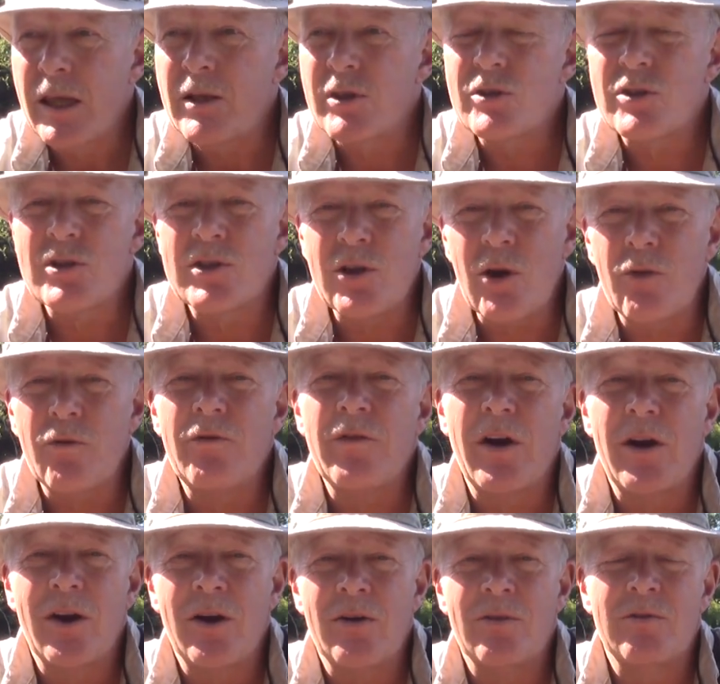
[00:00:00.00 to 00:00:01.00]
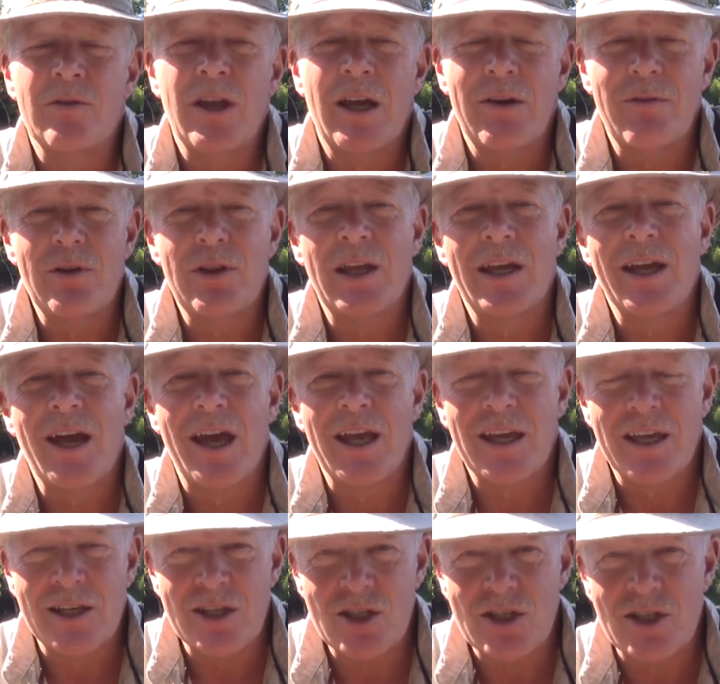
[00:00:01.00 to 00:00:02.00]
So far, everything I
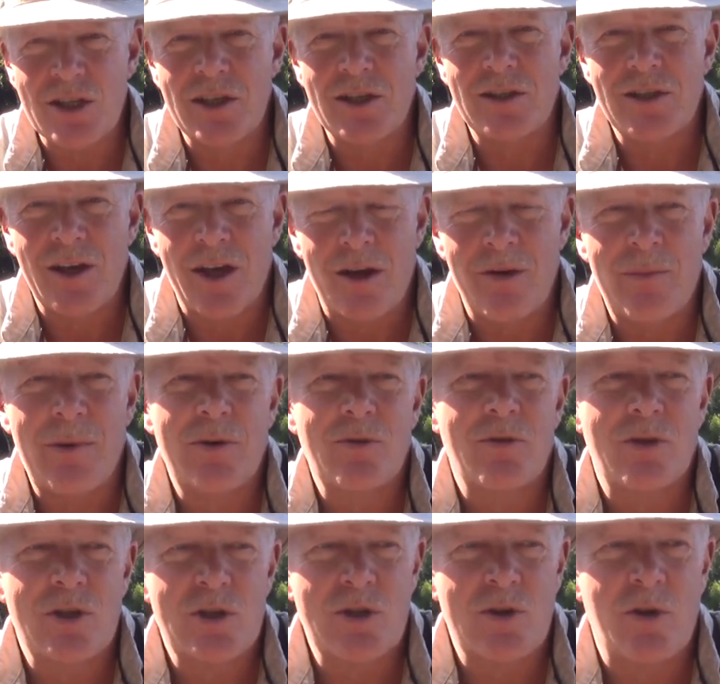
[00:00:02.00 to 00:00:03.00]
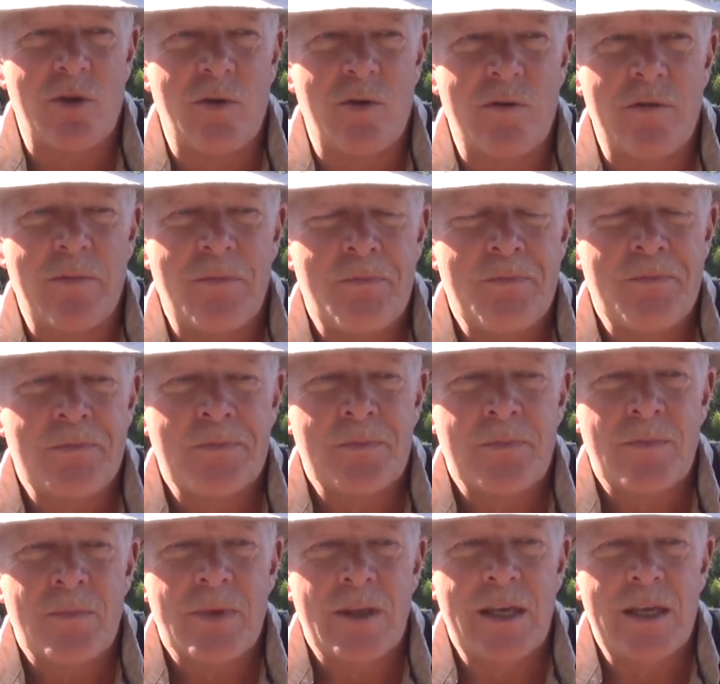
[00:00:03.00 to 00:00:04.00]
can see about the stove
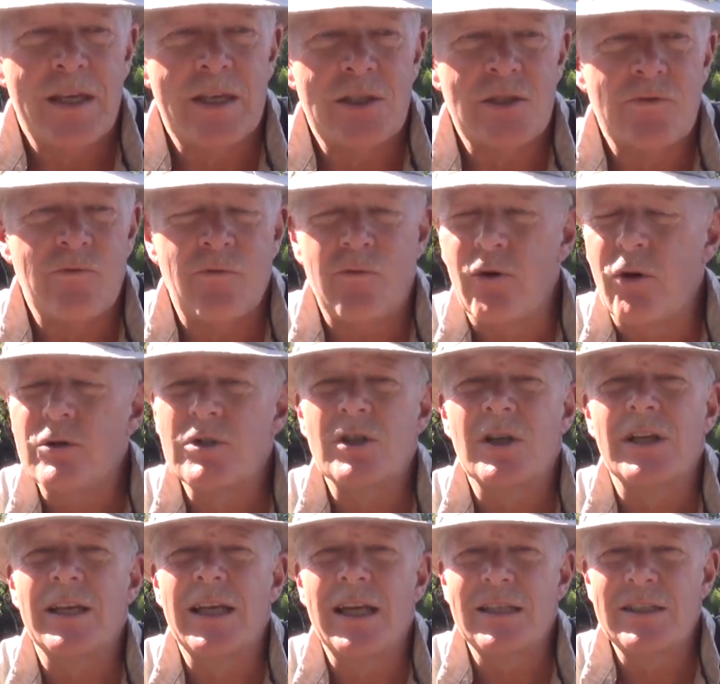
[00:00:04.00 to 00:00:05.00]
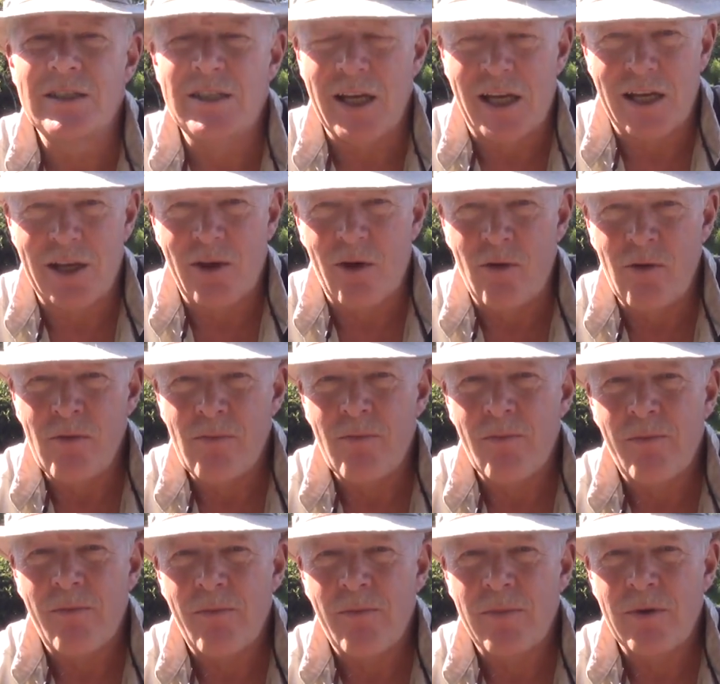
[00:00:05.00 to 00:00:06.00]
is virtually identical
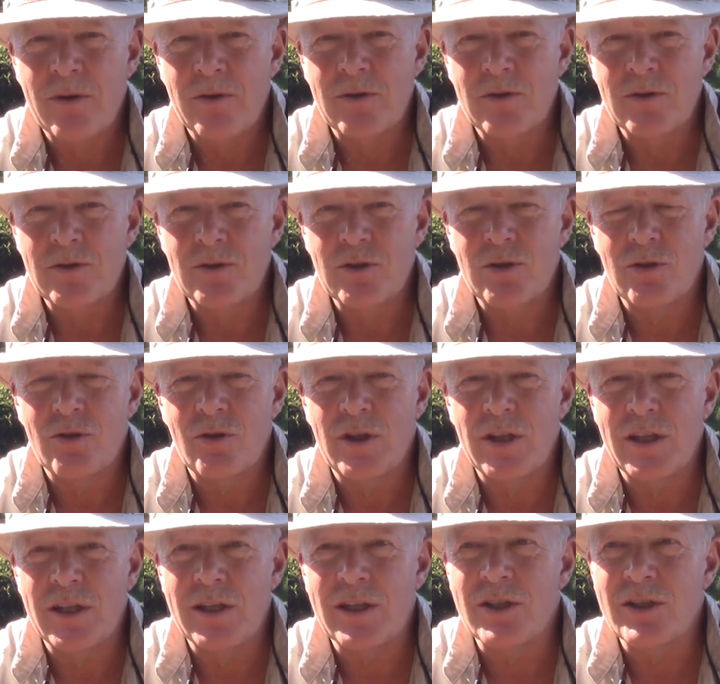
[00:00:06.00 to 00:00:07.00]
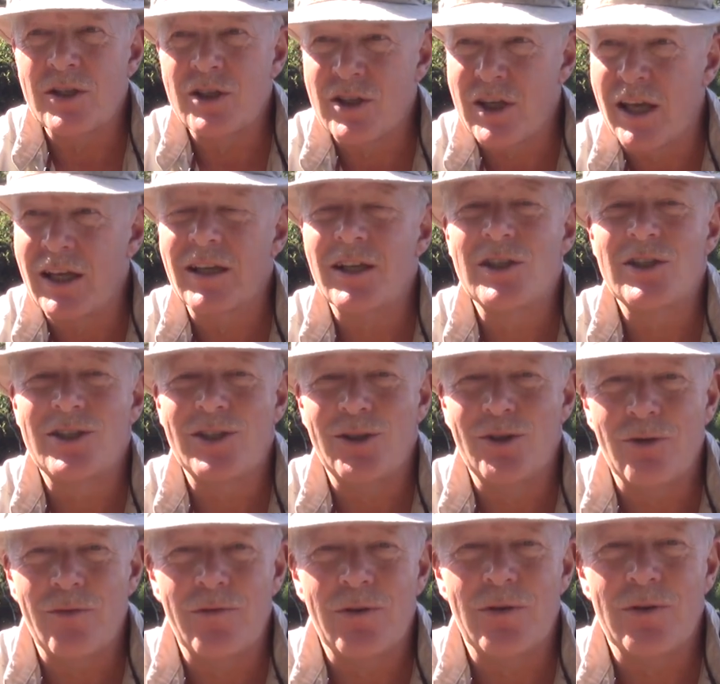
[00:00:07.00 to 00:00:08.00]
to the stainless
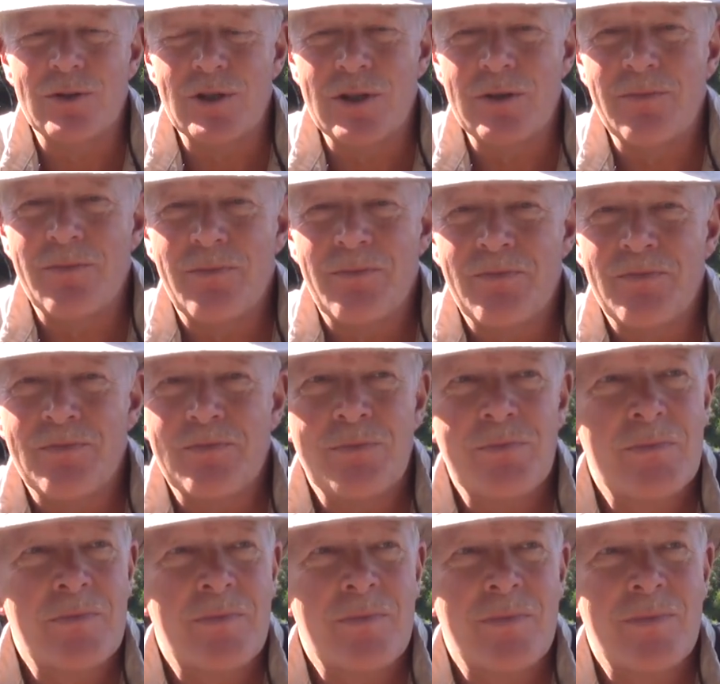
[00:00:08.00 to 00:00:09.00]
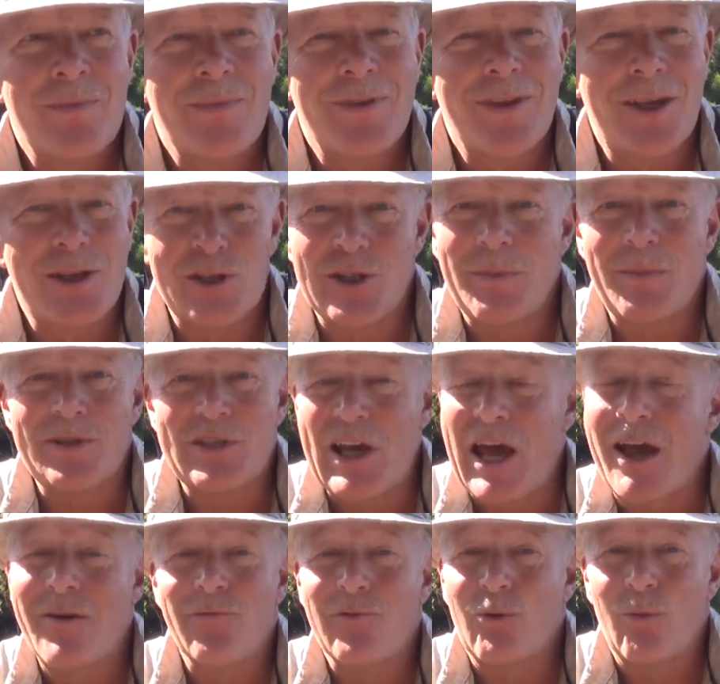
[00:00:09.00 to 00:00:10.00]
steel version except it's
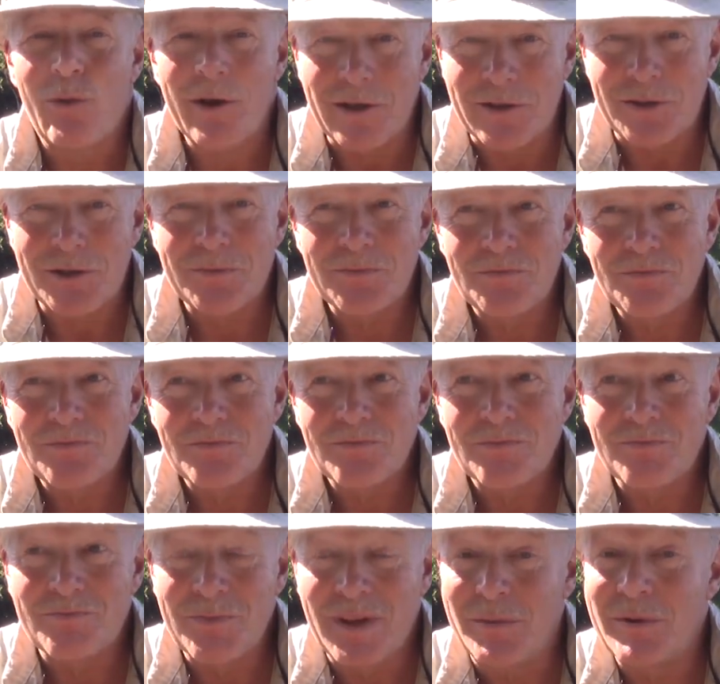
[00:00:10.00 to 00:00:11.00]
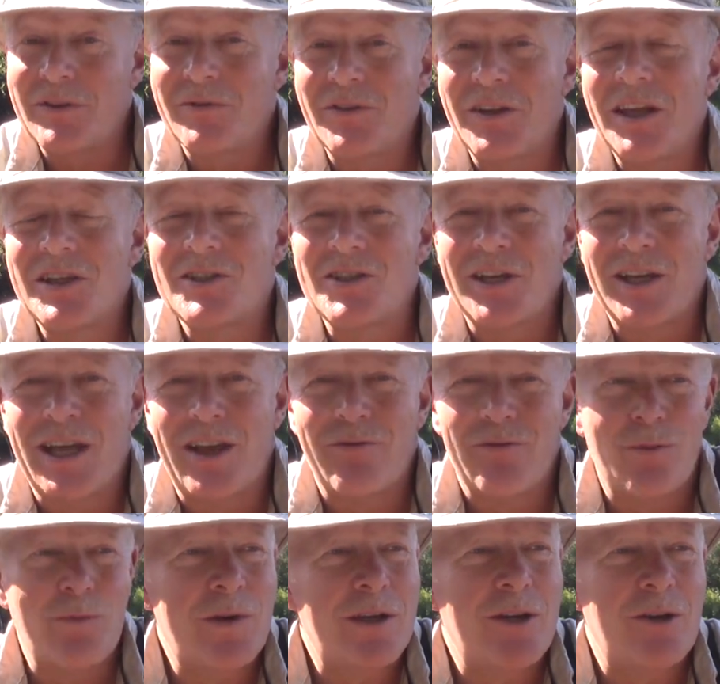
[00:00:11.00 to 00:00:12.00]
half the weight, maybe even less than half
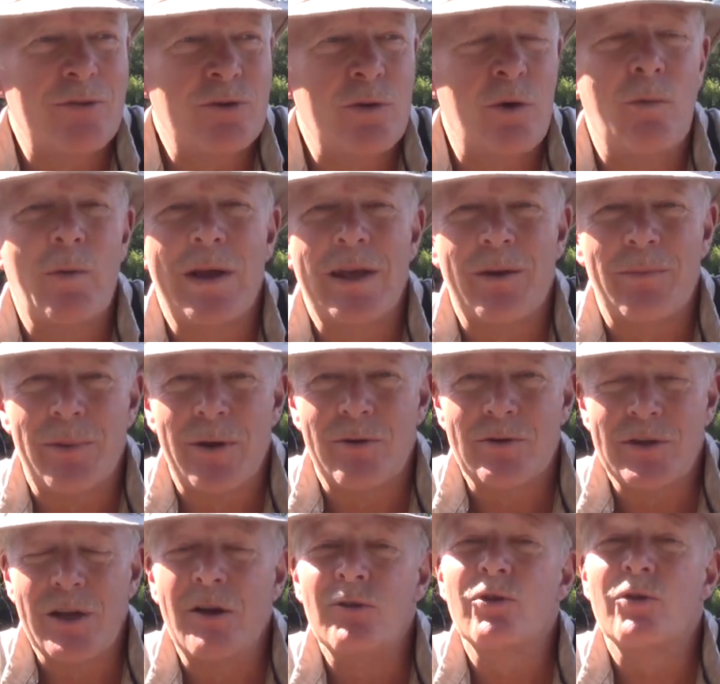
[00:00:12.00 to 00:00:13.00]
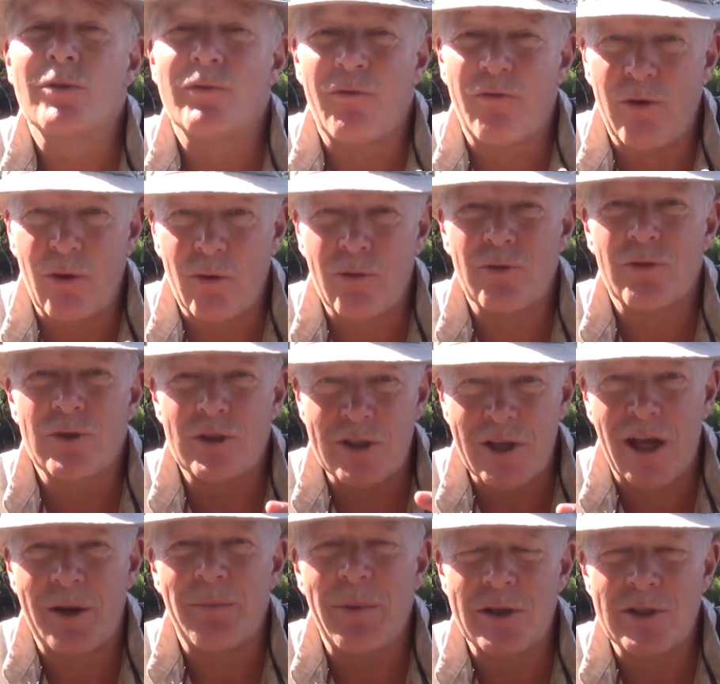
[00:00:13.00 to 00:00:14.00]
the weight. I'll do a weight comparison. I'll do a full
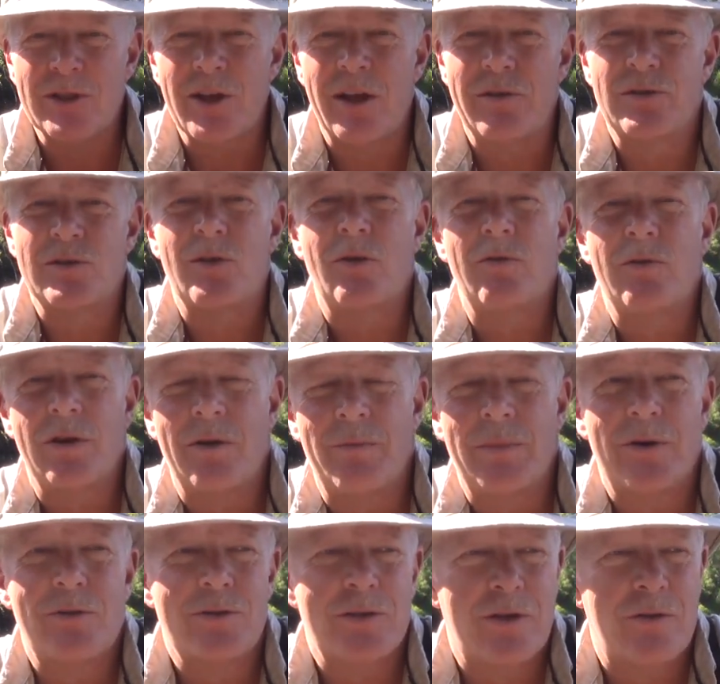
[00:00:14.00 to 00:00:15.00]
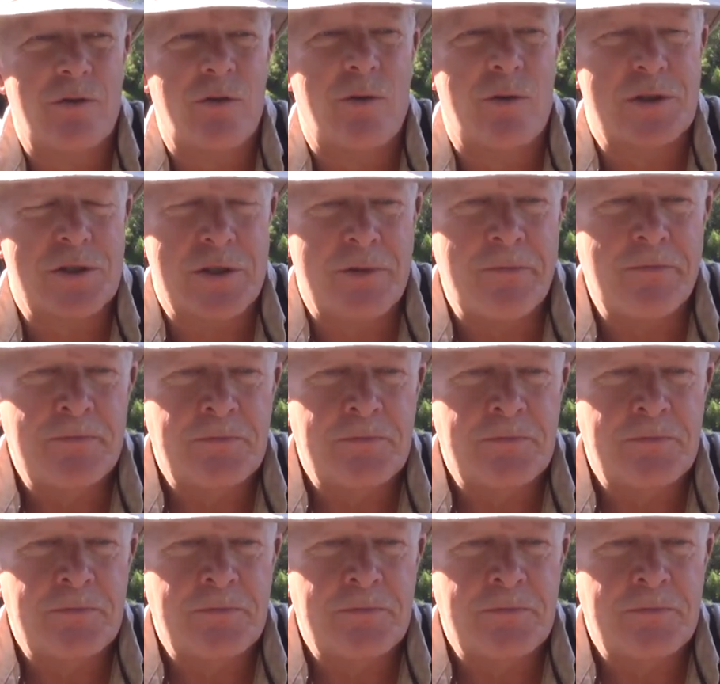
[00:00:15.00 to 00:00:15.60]
side-by-side stove comparison, of course.